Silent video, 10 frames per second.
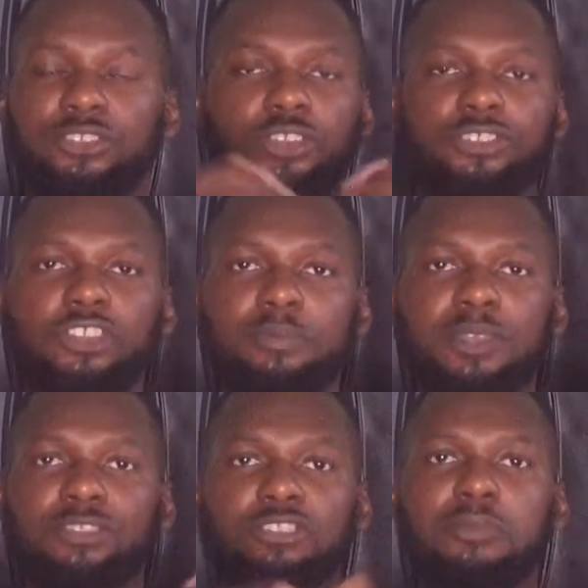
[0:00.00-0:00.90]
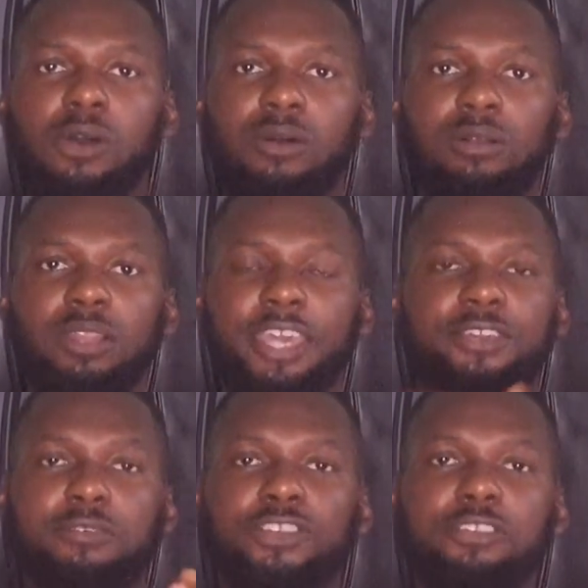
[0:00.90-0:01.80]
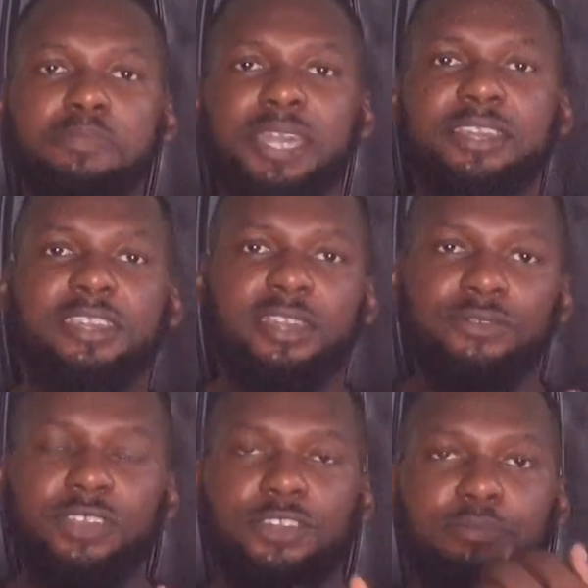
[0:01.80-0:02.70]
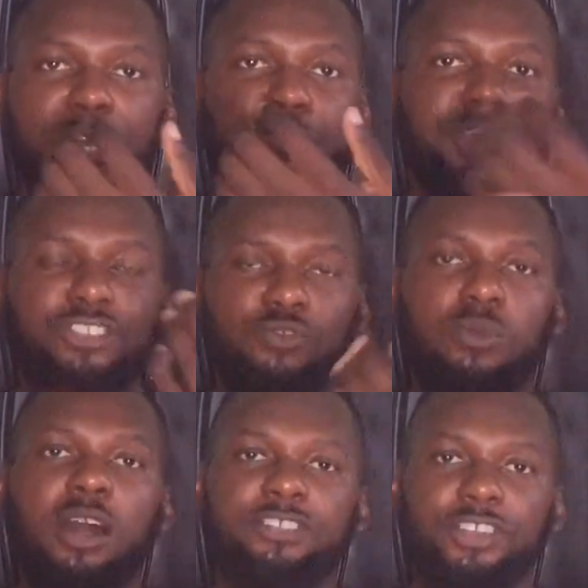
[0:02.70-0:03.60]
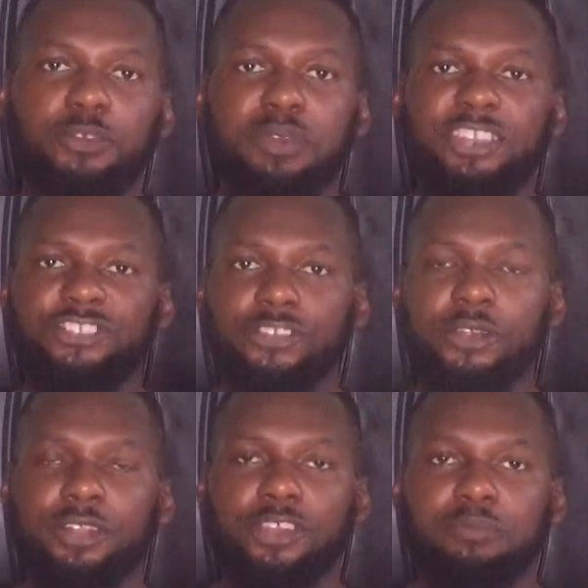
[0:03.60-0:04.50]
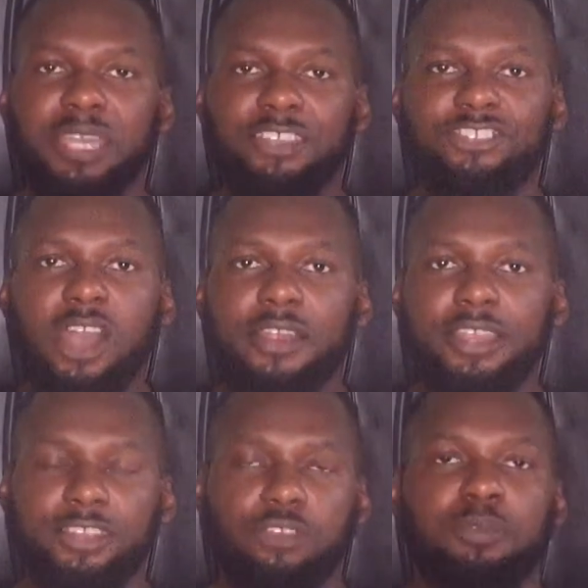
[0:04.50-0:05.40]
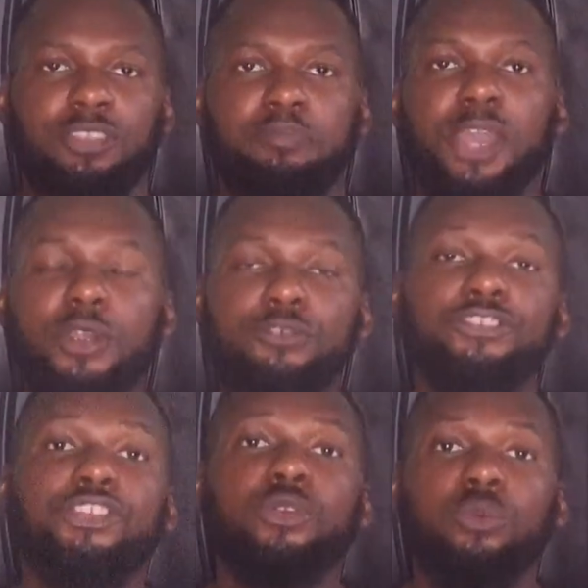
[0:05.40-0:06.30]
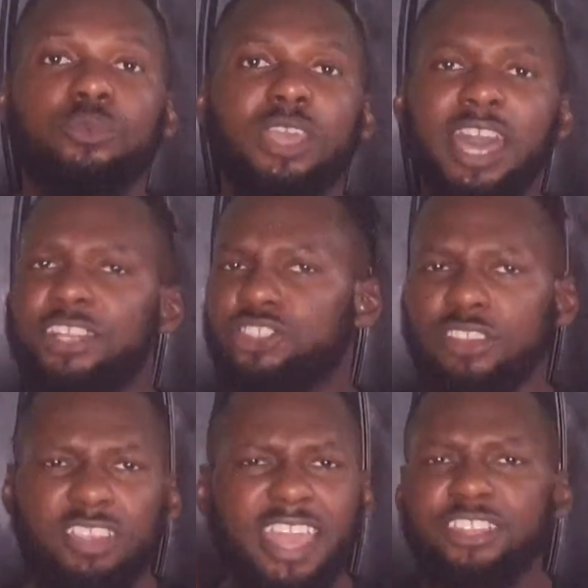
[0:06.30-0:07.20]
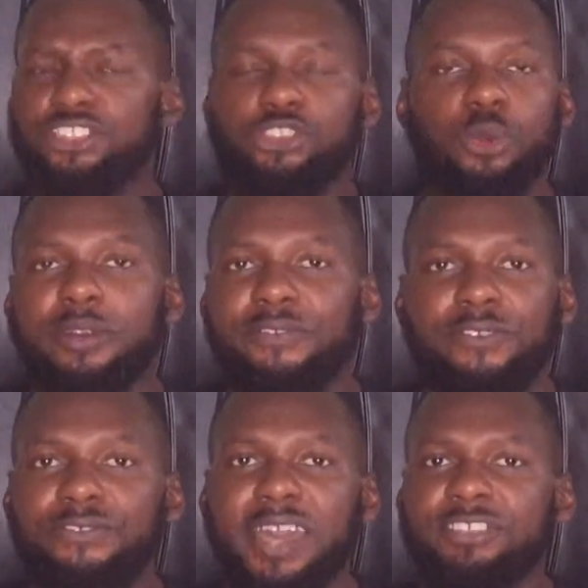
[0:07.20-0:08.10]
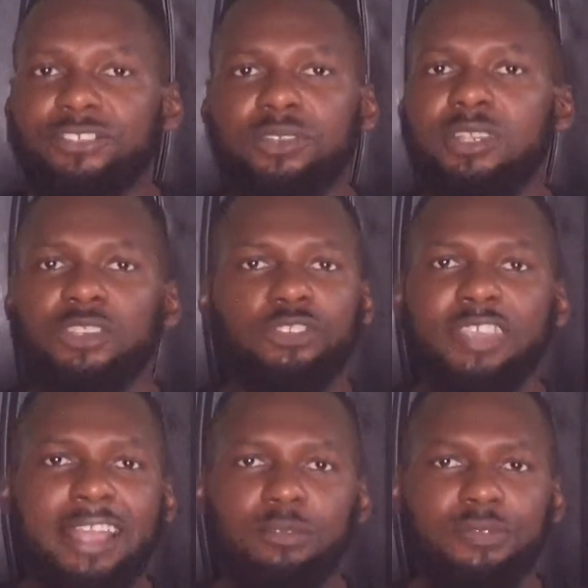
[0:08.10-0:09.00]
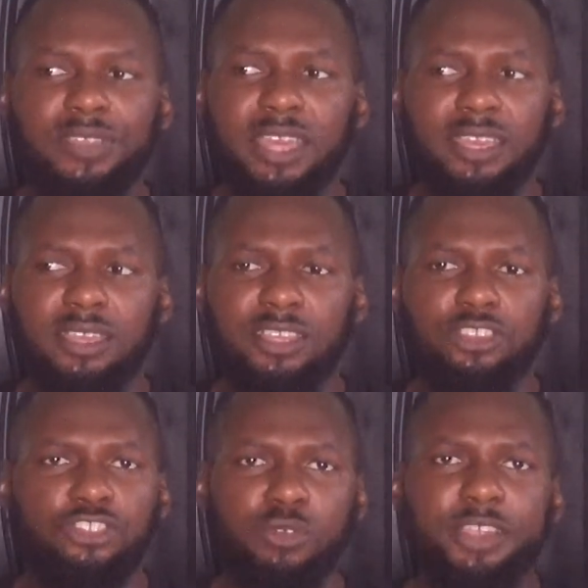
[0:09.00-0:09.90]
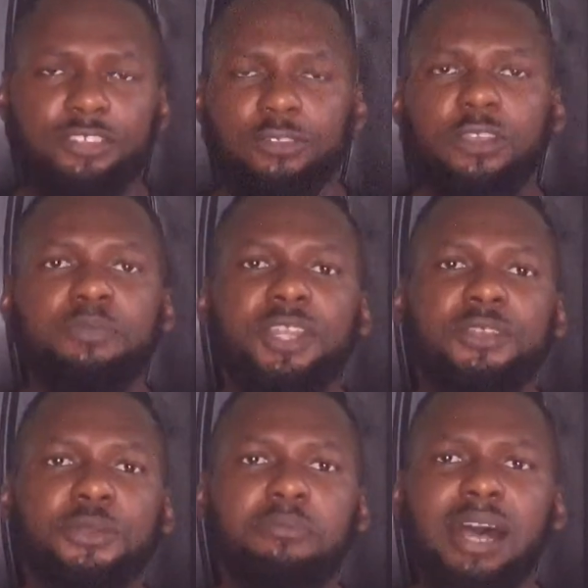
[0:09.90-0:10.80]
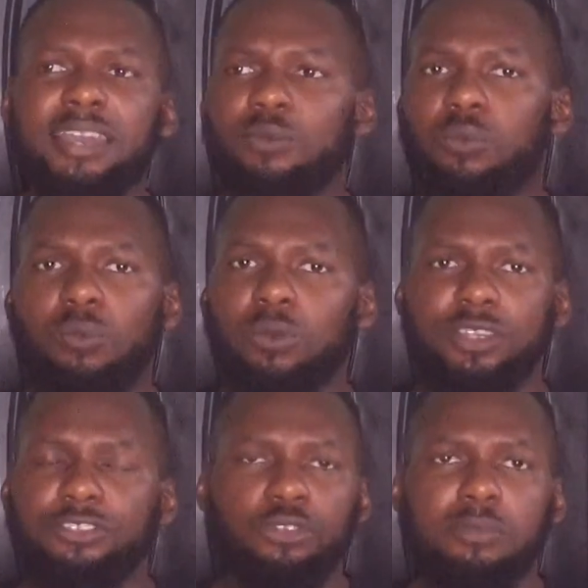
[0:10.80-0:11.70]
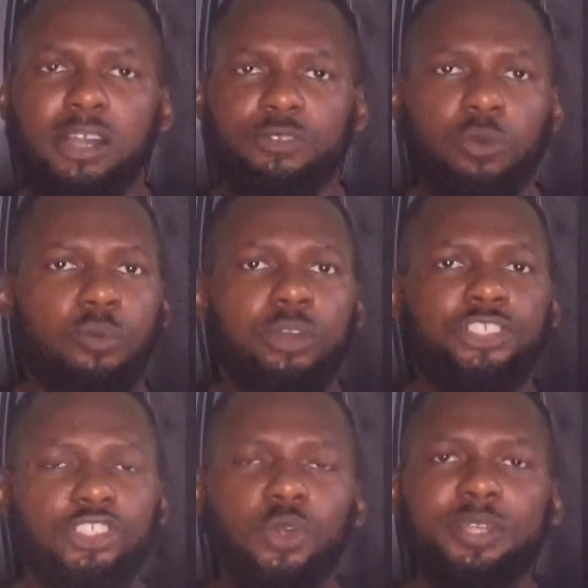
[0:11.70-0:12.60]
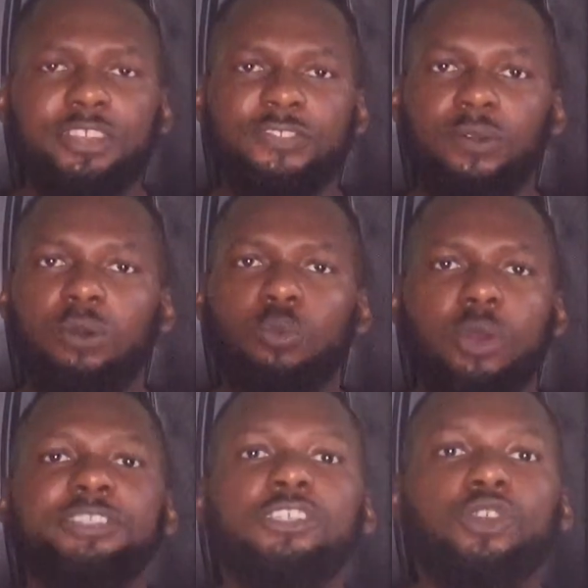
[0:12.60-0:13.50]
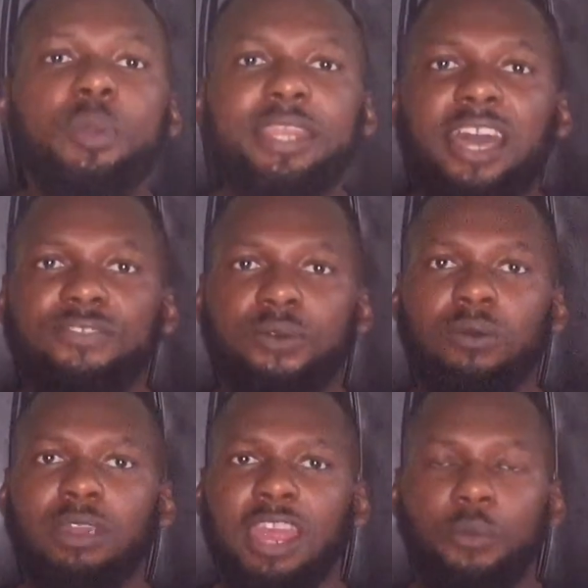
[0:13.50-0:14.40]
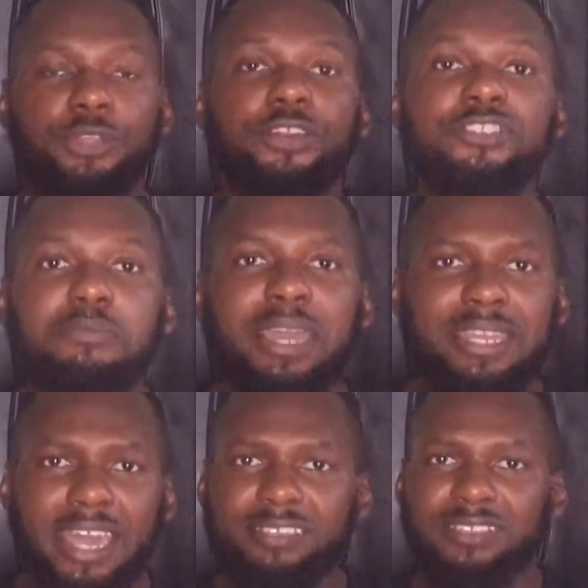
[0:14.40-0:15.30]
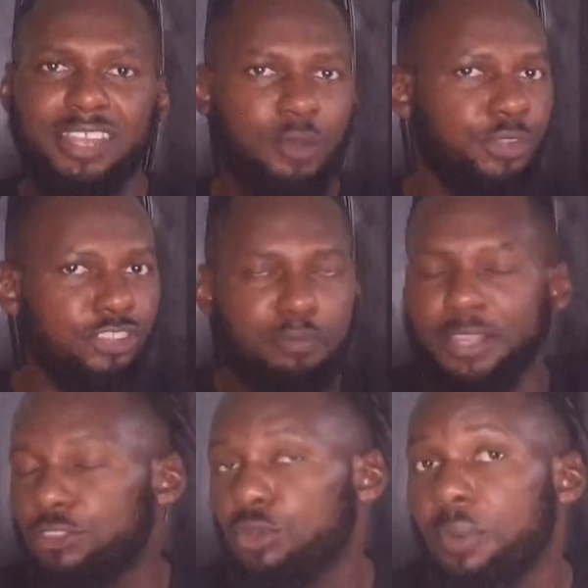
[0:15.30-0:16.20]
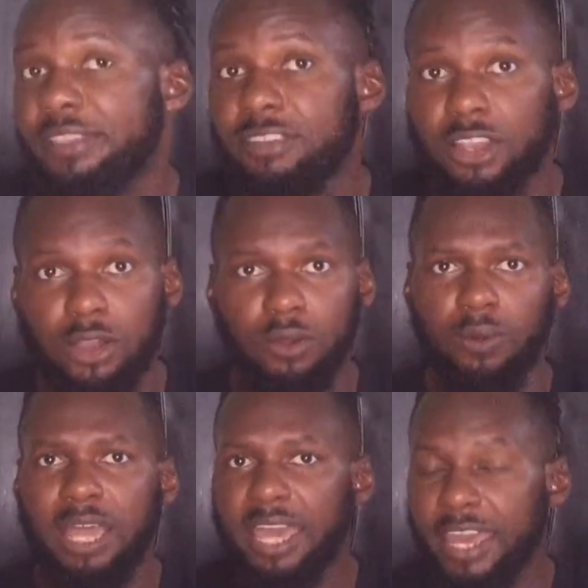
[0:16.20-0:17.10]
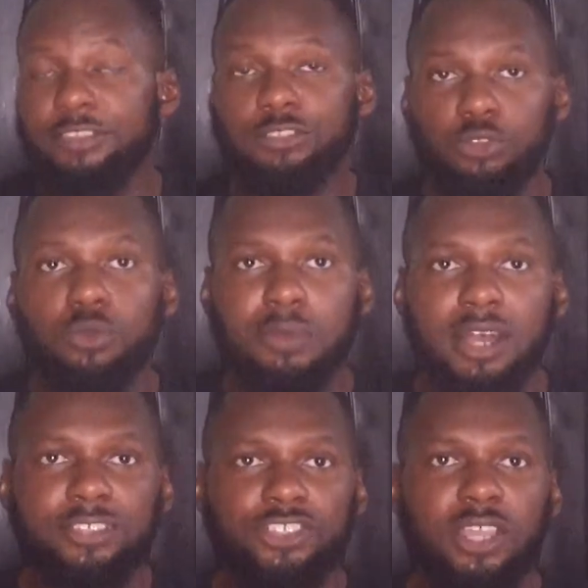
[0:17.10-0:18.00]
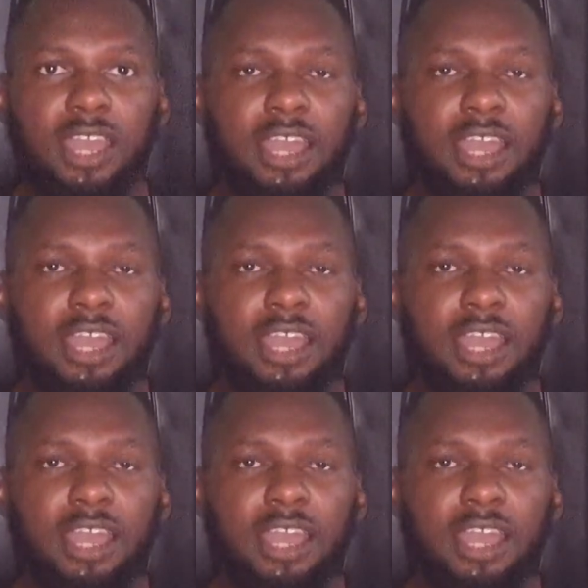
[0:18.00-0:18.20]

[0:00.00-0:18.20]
Just something small. It could just be a gift. It could be a wristwatch. It could be a shirt. It could be a jacket. It could be a pair of shoes. Just any show of affection, and then you start to think. It just triggers up something in your mind. It's too much. Well, what's she doing this for? What's he doing that for? We just met yesterday. We just met 2 weeks ago. It's too much.